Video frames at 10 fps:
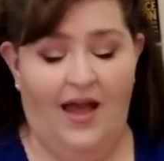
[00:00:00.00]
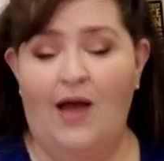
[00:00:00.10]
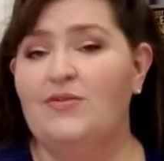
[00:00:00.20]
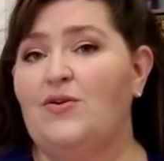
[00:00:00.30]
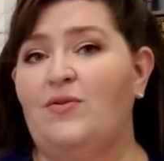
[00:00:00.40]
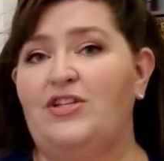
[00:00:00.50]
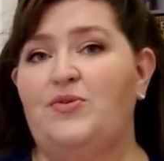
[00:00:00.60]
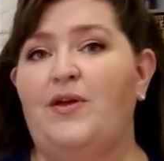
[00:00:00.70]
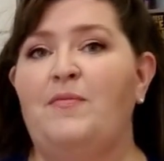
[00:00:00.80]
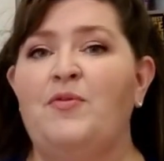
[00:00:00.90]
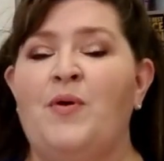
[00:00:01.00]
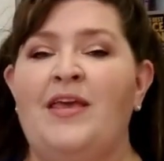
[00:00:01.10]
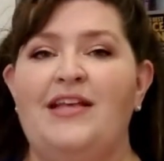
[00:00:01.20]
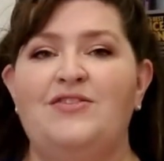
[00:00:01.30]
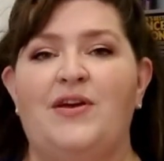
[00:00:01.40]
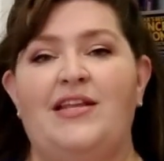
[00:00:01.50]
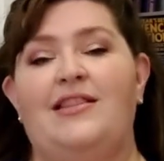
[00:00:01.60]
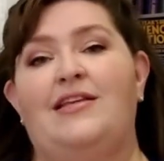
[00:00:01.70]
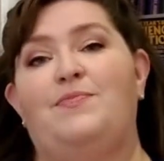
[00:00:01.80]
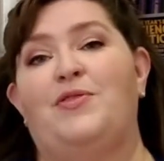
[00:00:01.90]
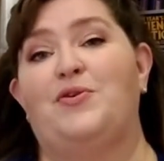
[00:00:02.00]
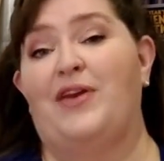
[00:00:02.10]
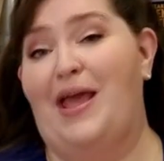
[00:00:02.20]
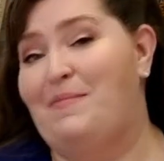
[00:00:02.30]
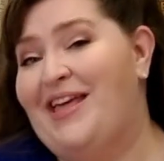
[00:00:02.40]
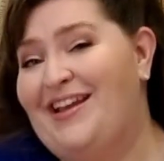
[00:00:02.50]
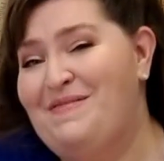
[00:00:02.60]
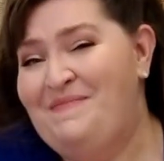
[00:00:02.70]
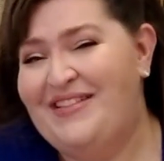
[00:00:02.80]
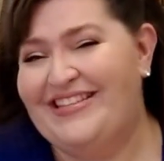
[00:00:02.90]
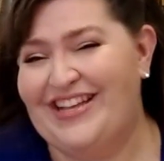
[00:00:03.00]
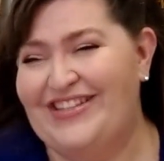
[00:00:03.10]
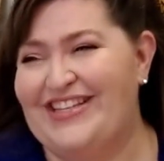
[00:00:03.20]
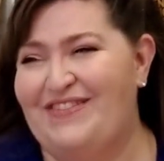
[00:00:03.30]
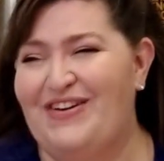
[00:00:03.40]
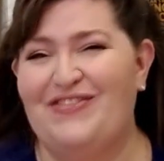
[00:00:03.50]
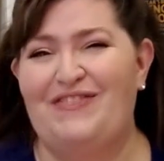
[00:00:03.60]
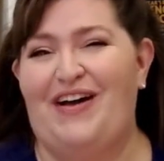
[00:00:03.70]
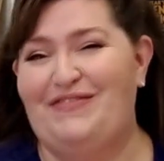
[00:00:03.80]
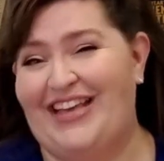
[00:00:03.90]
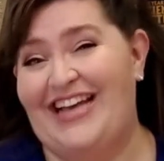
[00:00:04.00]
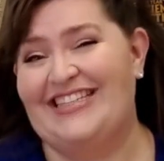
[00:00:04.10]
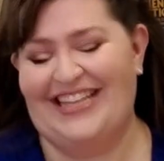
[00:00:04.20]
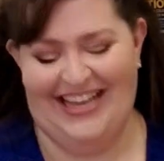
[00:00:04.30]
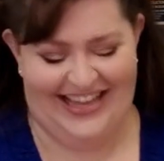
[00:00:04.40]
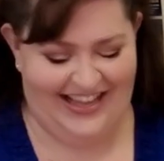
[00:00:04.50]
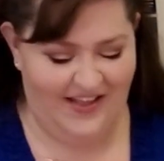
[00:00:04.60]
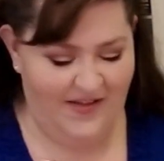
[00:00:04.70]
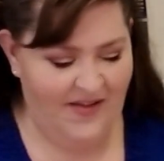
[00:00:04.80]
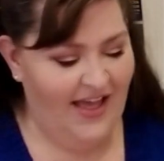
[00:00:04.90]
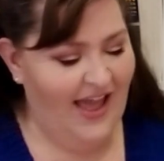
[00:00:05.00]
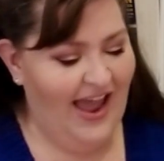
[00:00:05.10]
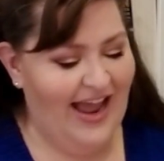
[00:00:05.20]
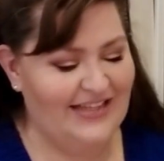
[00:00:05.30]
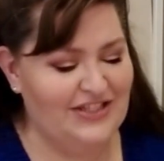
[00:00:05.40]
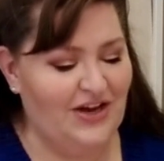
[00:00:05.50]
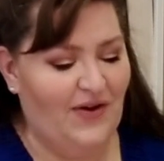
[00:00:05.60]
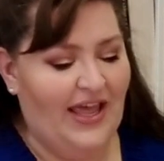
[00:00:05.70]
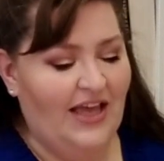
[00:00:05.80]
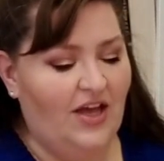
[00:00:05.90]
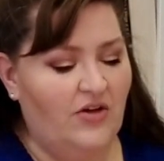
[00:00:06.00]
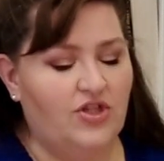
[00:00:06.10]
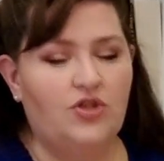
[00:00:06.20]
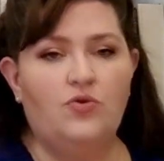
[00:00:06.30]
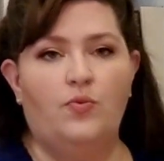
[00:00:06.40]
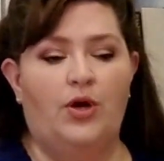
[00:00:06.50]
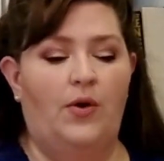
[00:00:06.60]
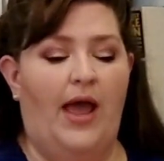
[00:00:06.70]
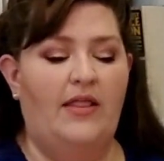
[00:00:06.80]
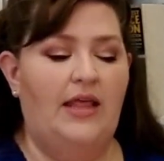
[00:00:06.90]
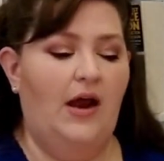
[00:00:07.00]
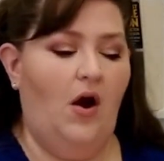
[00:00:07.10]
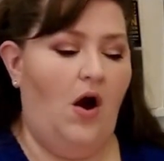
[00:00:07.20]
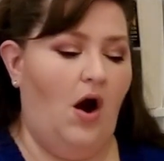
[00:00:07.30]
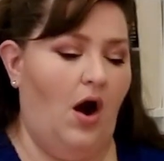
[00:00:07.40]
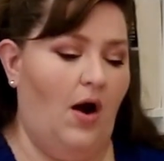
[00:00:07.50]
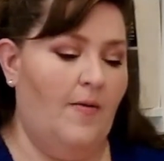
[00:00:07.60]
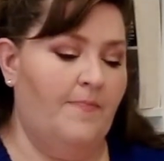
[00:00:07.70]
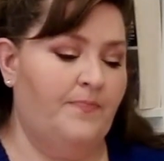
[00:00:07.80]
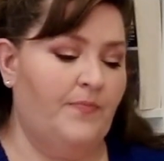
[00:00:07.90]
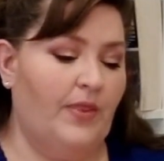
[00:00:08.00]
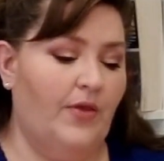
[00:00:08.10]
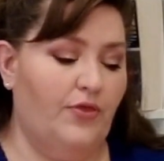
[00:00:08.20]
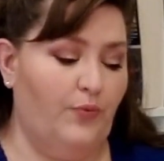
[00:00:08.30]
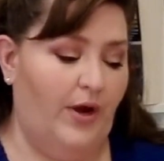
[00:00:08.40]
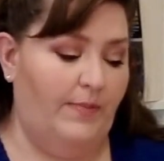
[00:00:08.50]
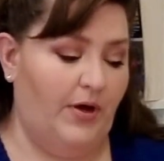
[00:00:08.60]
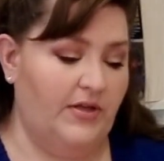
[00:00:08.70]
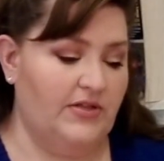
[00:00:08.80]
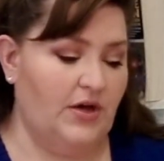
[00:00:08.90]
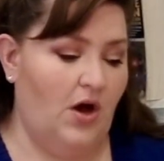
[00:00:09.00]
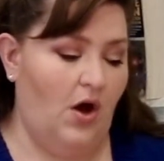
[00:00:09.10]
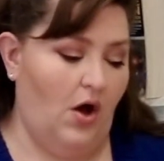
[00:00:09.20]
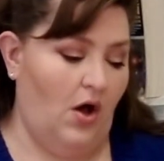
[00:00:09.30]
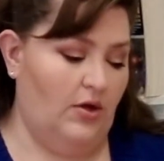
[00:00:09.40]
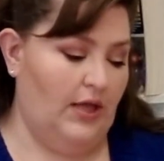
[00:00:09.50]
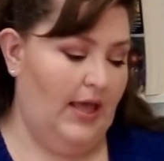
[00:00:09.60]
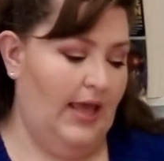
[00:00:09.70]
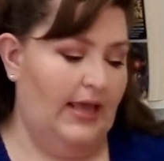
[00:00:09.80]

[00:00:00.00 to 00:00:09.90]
I was only doing them with one kid, so I didn't think to put their name in them. So some of them I'm guessing. And so it goes through, and there are 3 books called